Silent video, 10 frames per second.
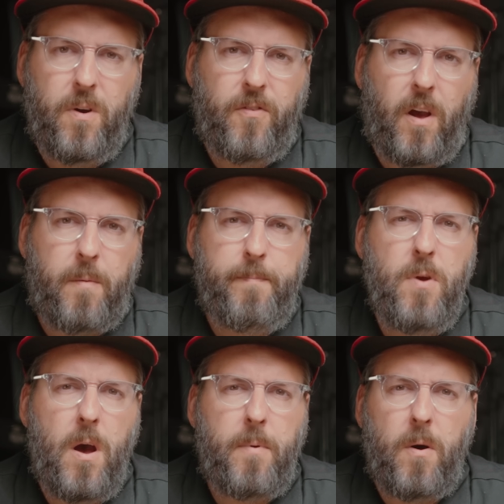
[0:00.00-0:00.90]
he's like,
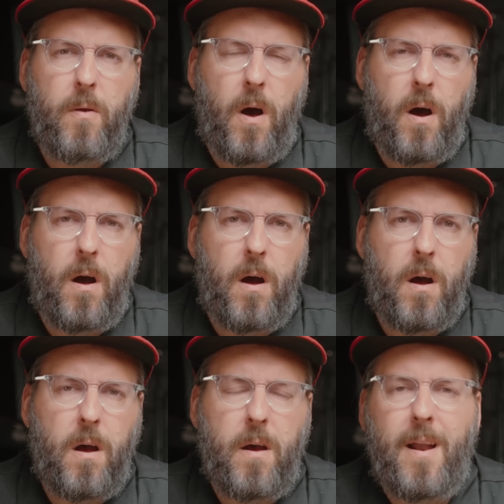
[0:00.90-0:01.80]
yeah, but,
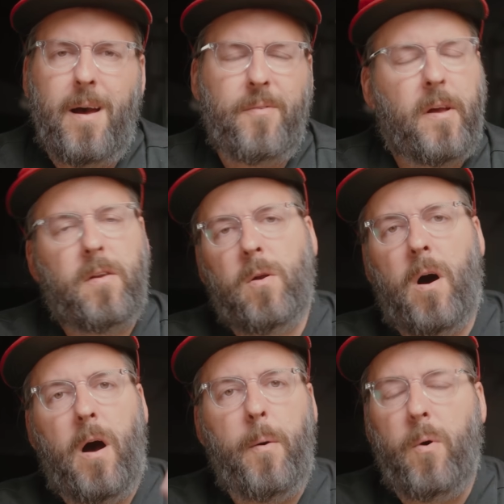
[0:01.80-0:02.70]
and I was like, dude,
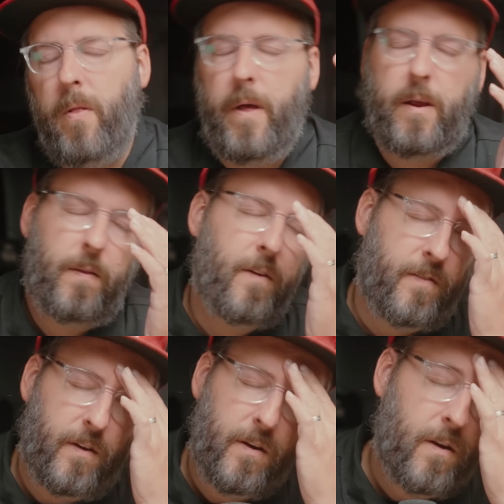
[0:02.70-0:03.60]
I will like,
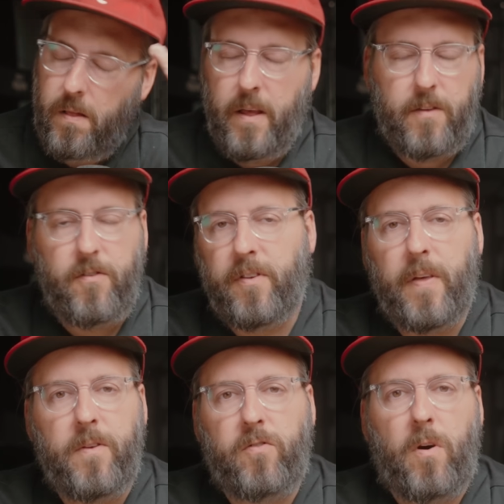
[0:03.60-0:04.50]
listen, like just
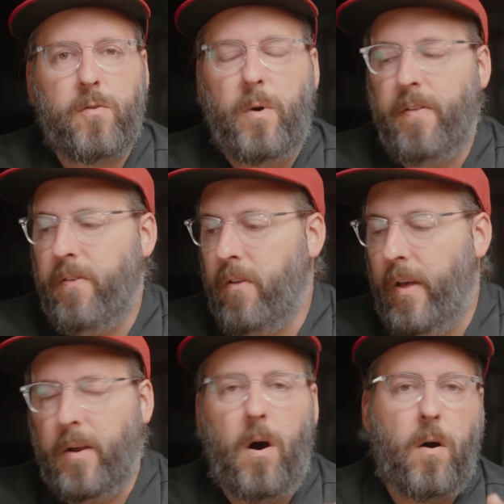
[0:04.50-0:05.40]
get this over with.
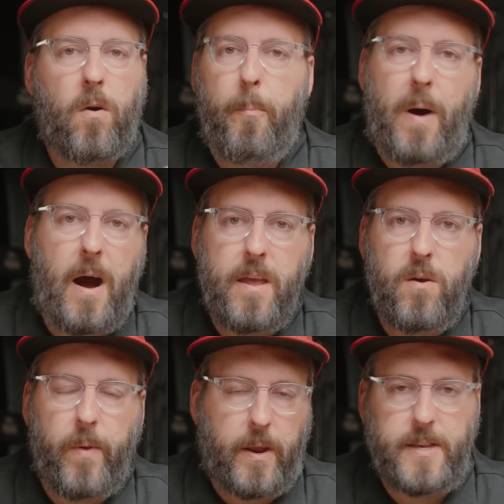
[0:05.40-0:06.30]
Like I'll go buy
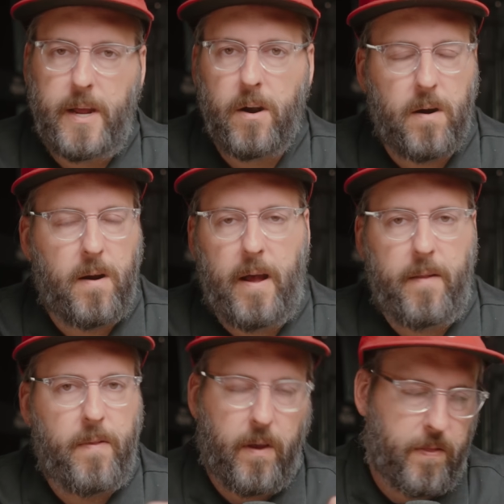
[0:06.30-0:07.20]
you like dinner
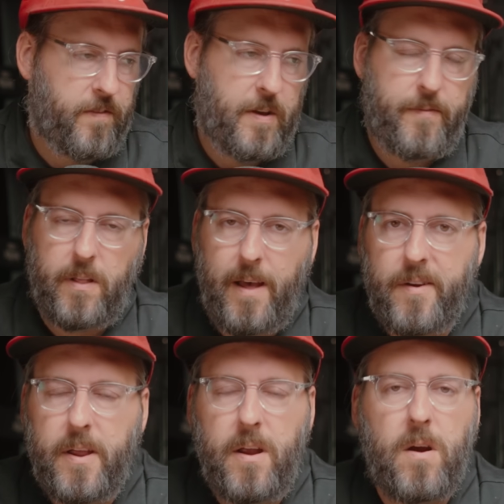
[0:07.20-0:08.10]
at like the
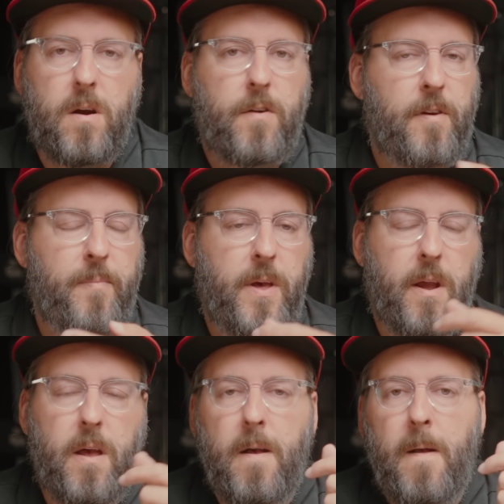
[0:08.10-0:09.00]
7-Eleven here or
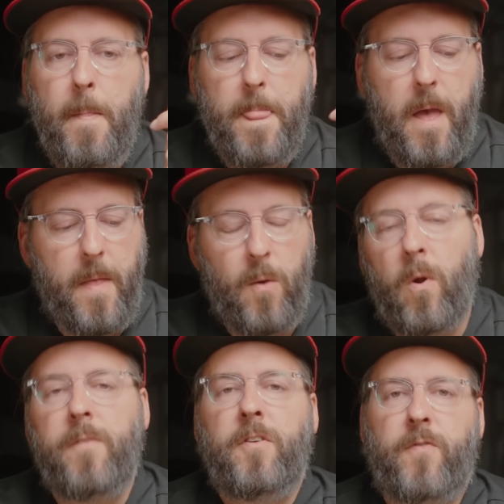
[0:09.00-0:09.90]
something. And then
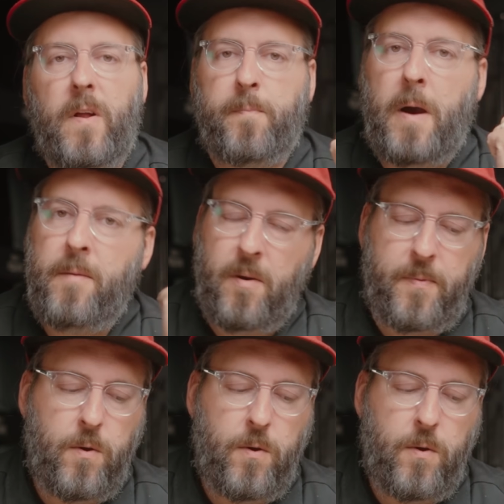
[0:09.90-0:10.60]
one of his friends pipes up, and